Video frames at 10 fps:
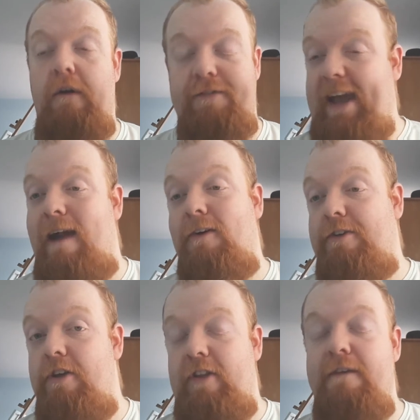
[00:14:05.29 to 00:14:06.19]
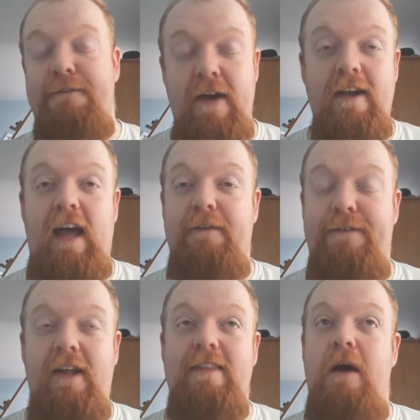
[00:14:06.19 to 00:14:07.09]
the characters, and I think
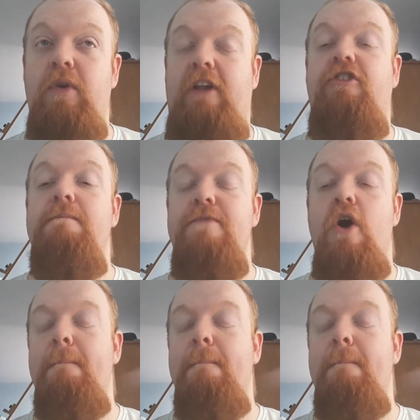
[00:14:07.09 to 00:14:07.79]
that would actually